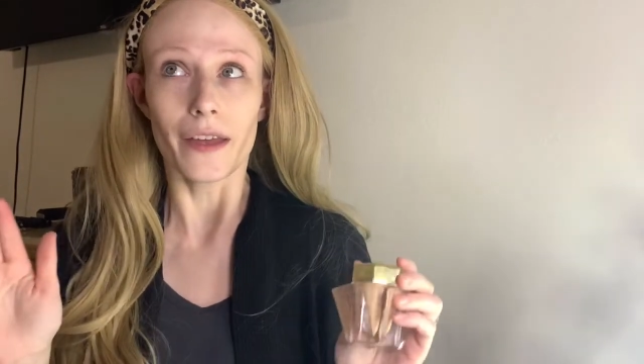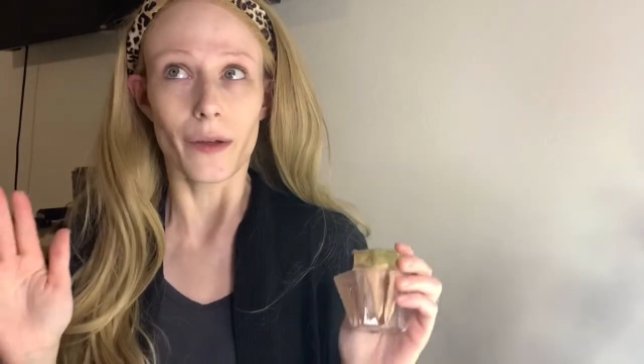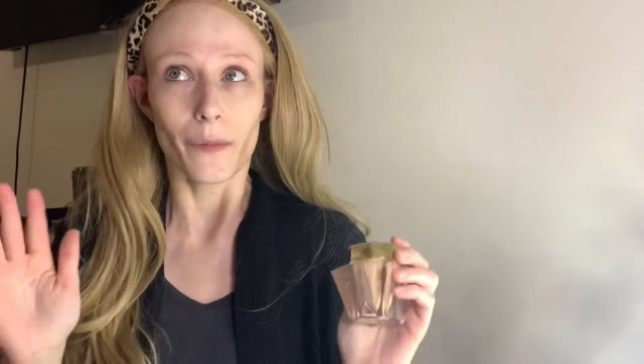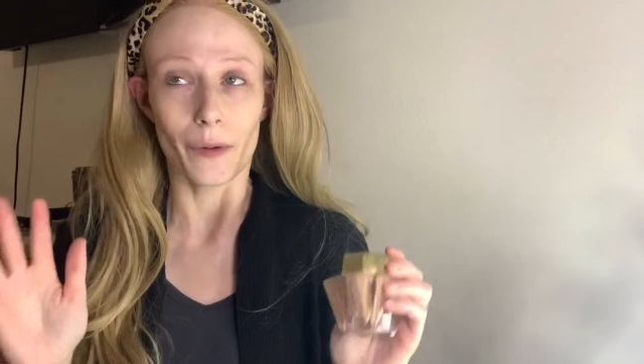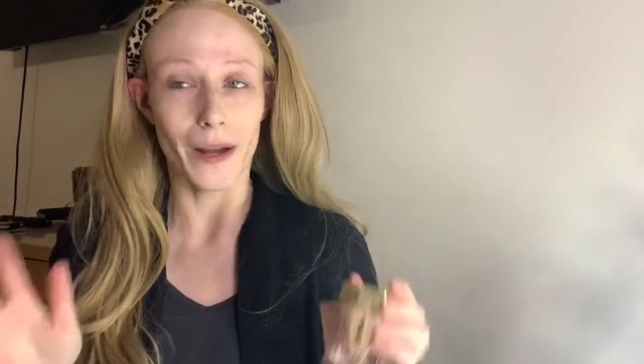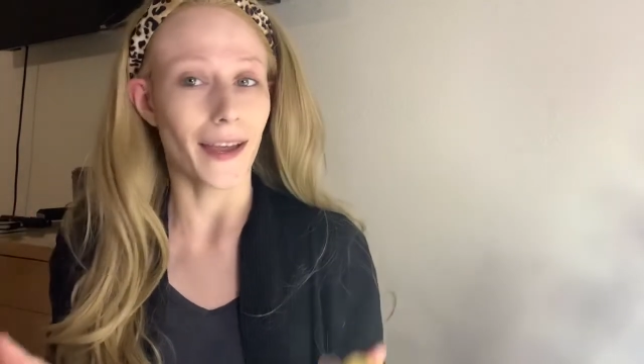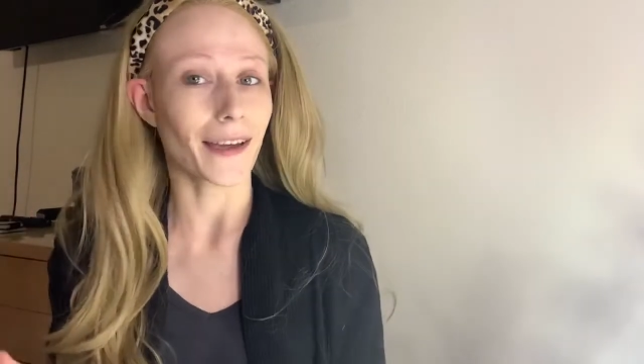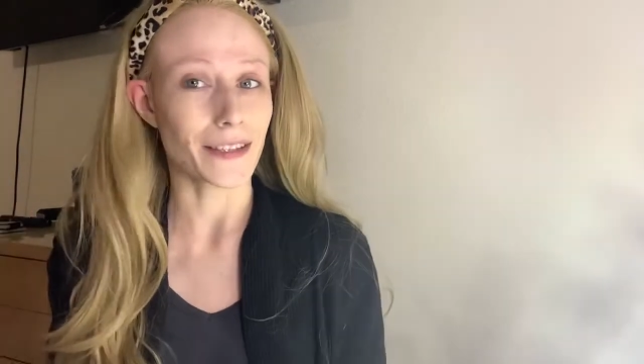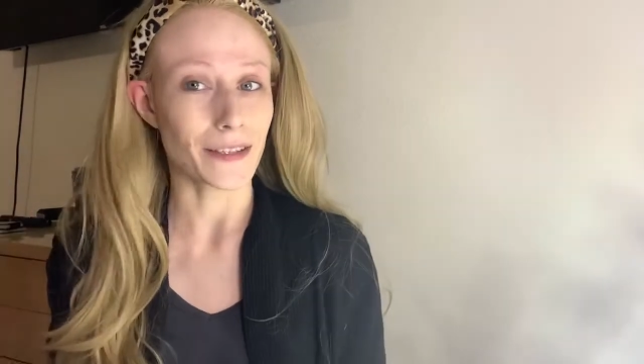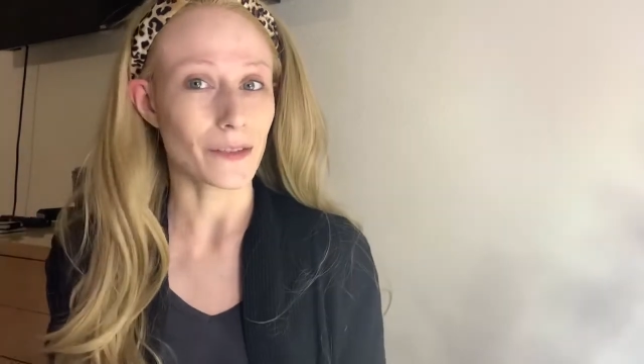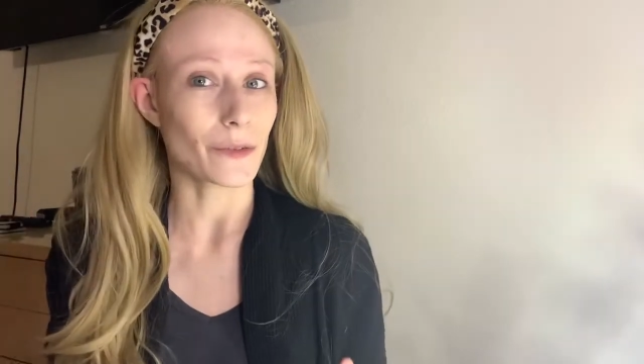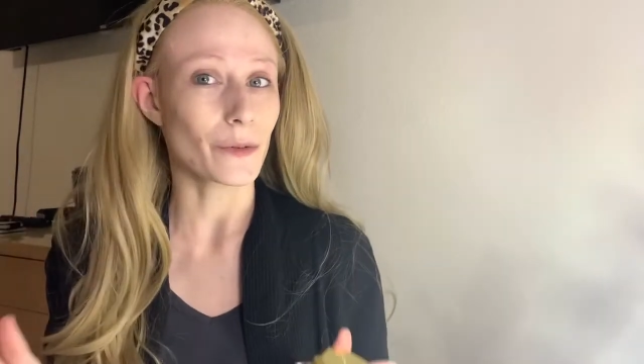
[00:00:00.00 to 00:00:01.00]
when I get
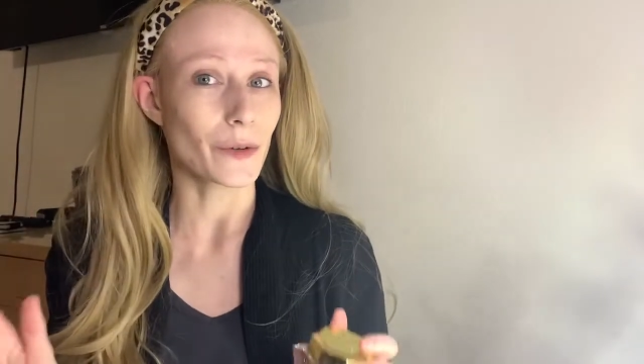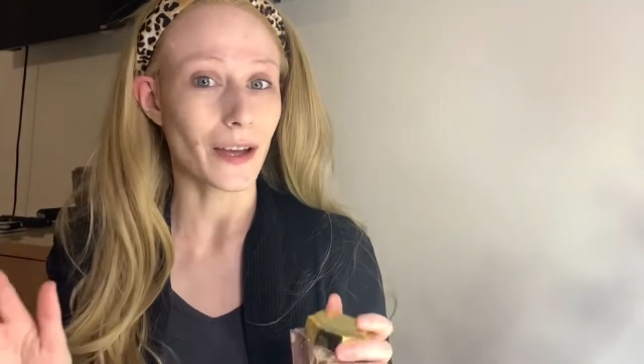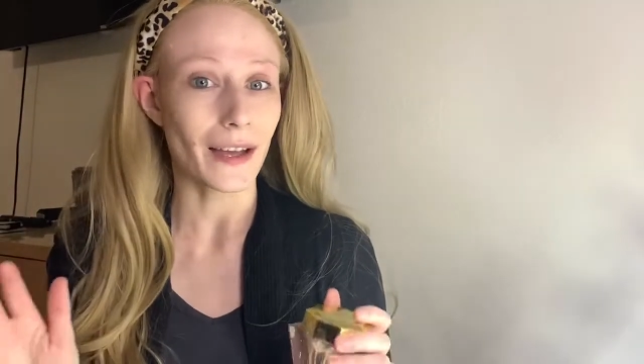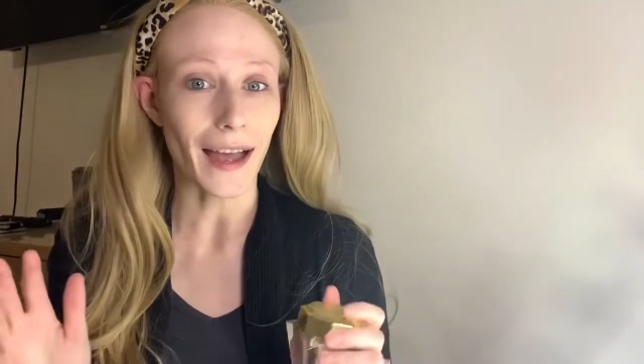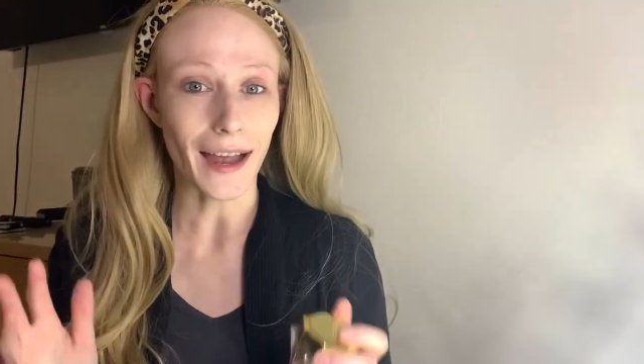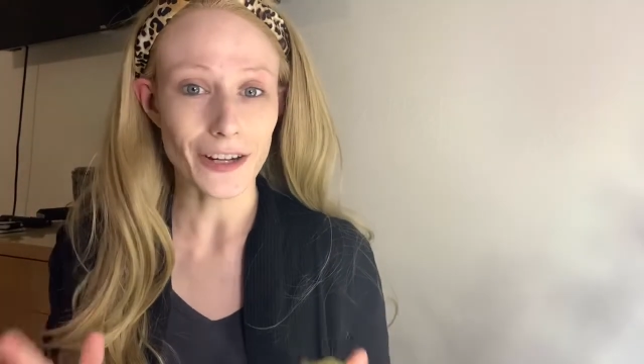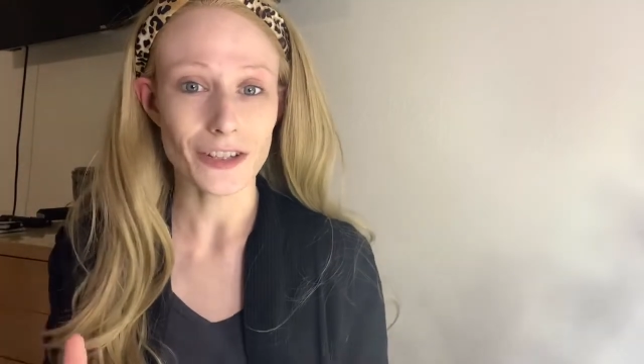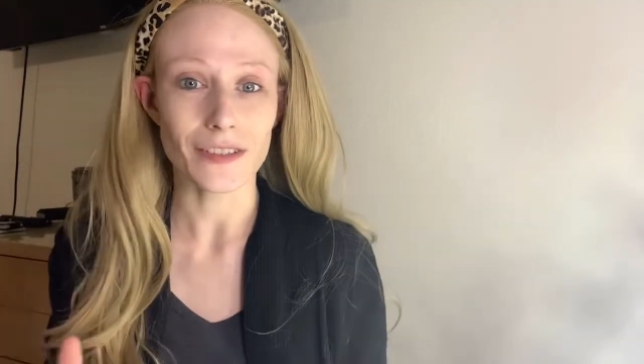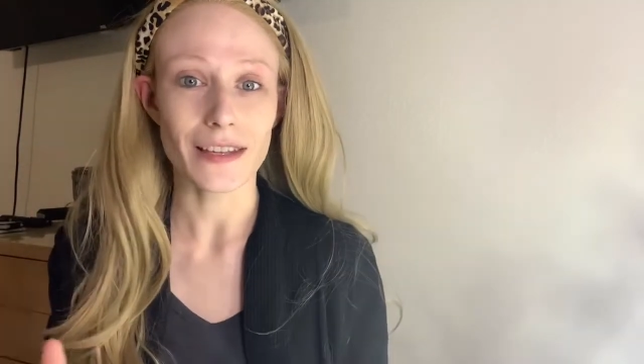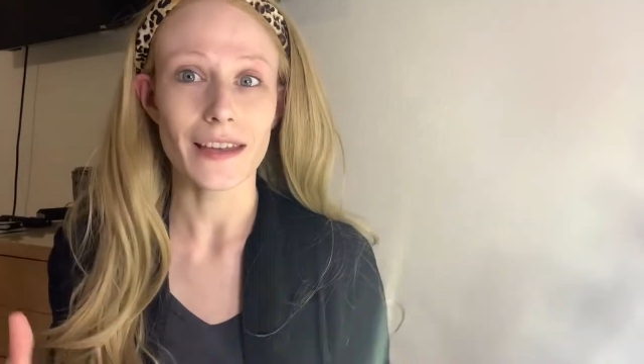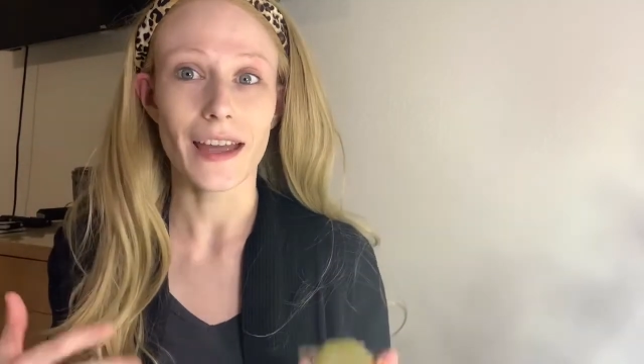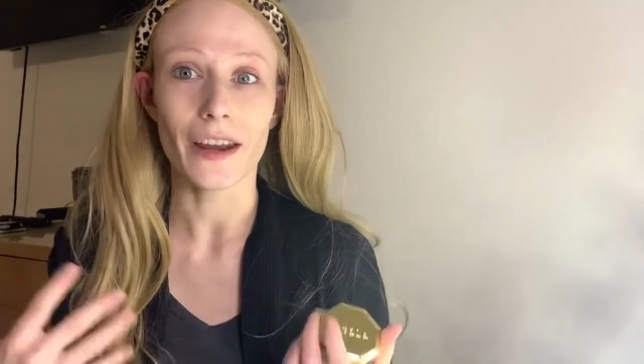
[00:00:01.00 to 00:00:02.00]
to
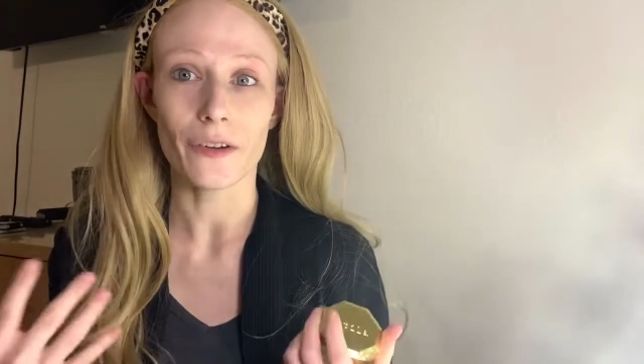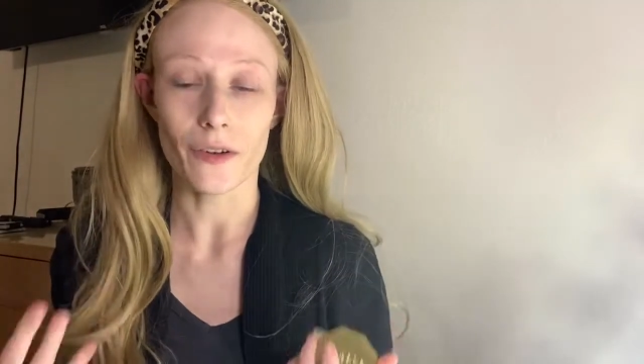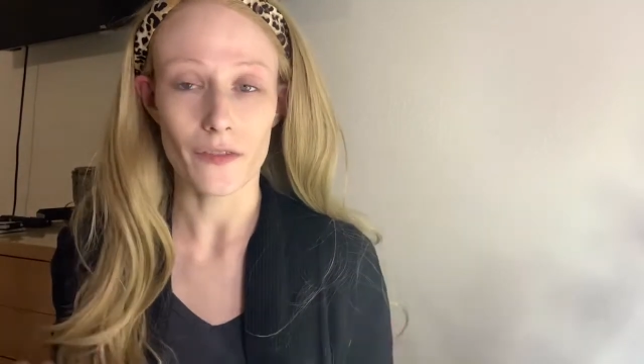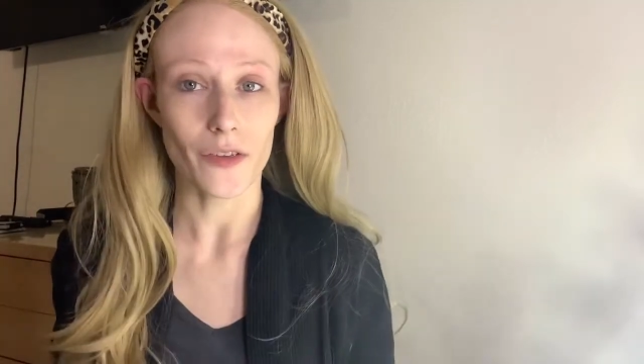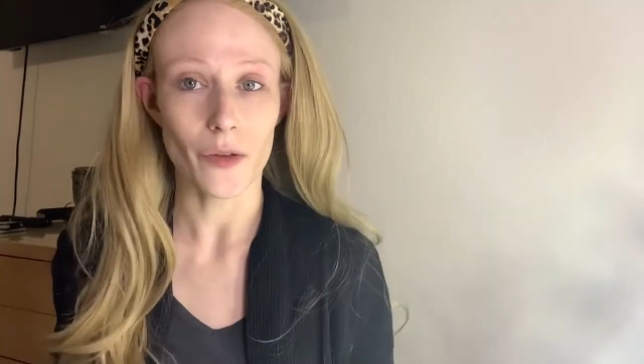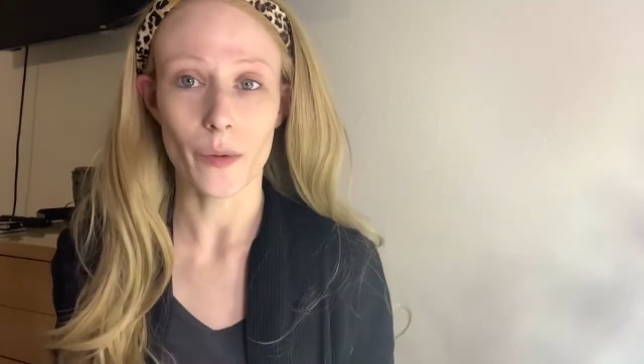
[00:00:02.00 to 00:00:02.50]
actually kind of review